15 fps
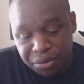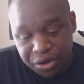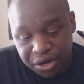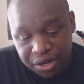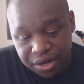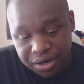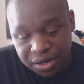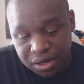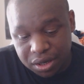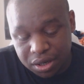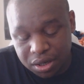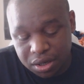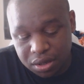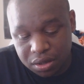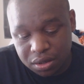but
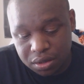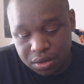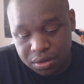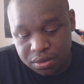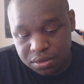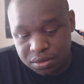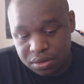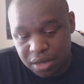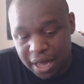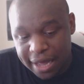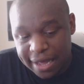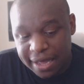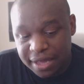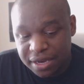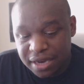
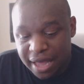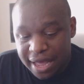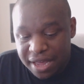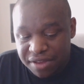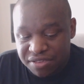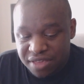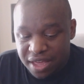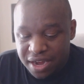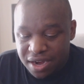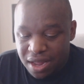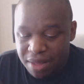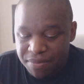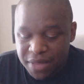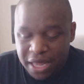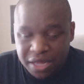I
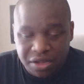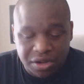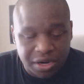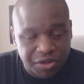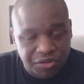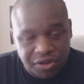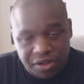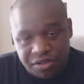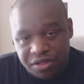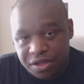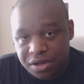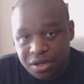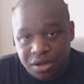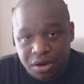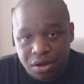decided I'm not gonna
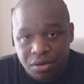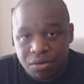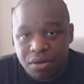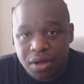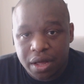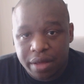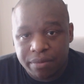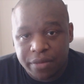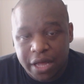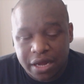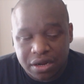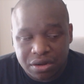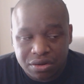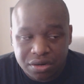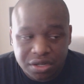chase it. You know, I'm
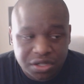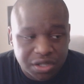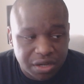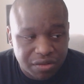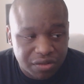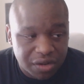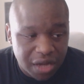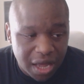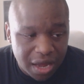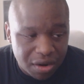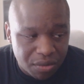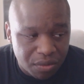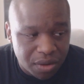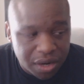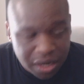not going to chase it.
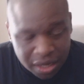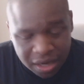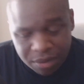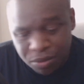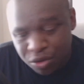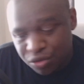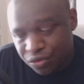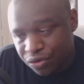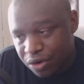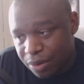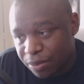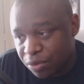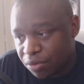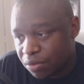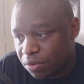I don't want any more
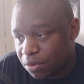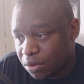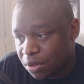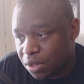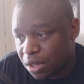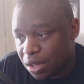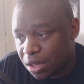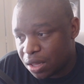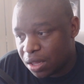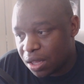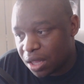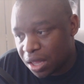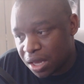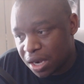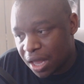trouble,
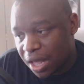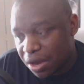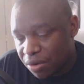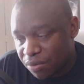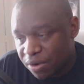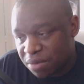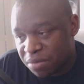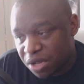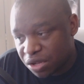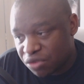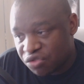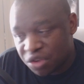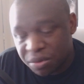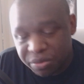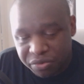and I don't want to
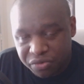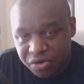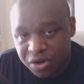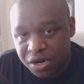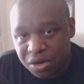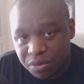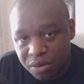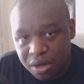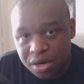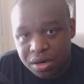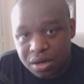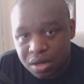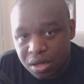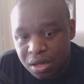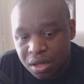make trouble for
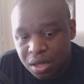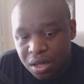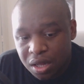anyone.